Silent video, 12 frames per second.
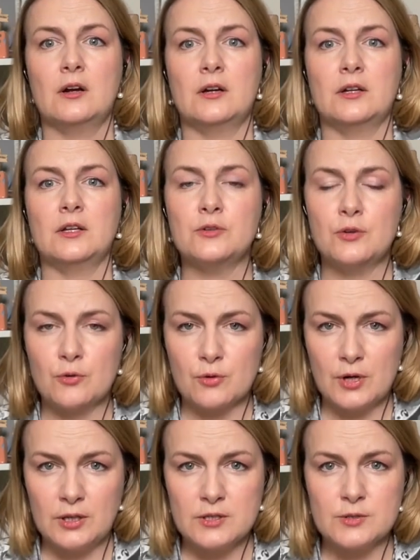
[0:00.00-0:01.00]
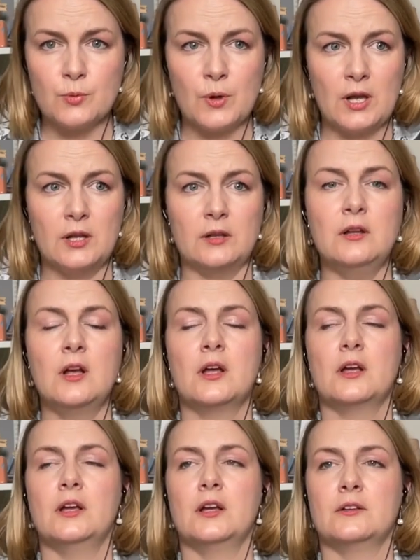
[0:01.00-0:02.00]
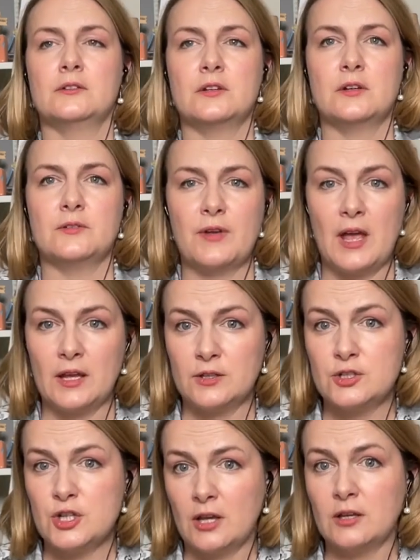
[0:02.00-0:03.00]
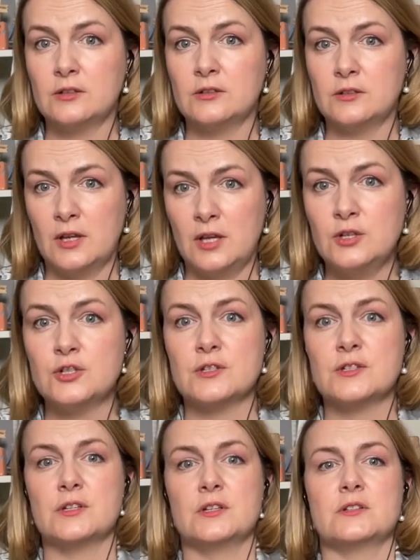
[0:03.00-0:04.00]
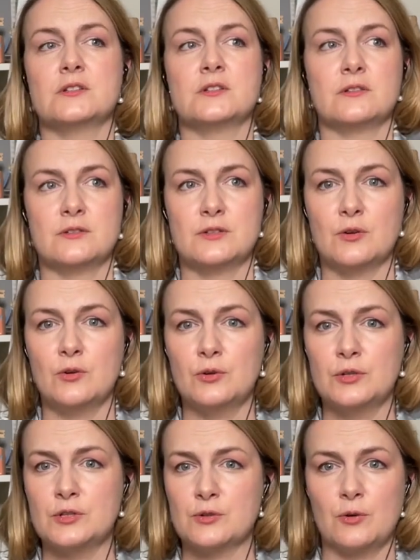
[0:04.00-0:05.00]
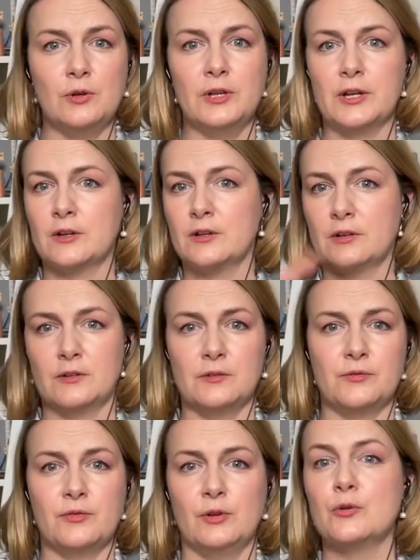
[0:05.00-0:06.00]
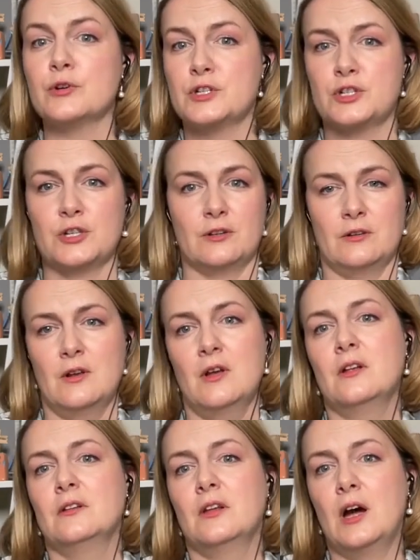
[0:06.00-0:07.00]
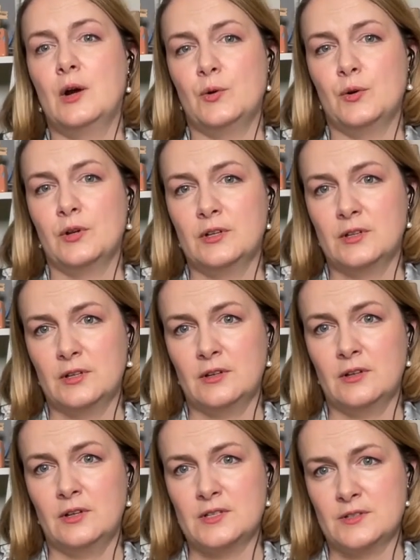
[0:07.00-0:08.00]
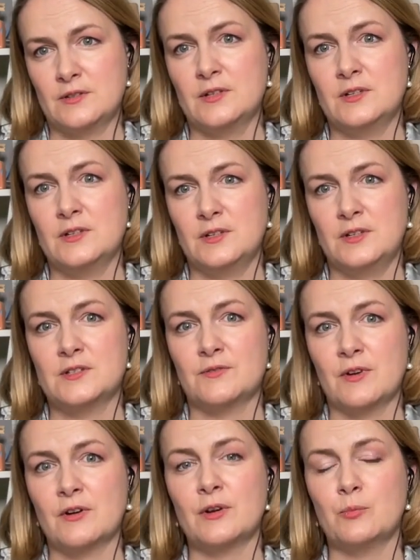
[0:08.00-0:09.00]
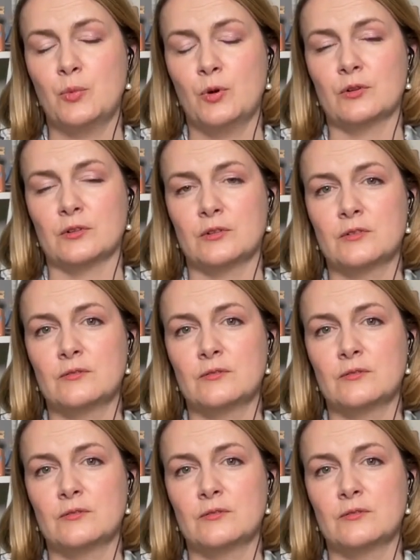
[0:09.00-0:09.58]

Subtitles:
in Ukraine as well, and fact checking agencies. So it's all like flourishing now, and it's very important.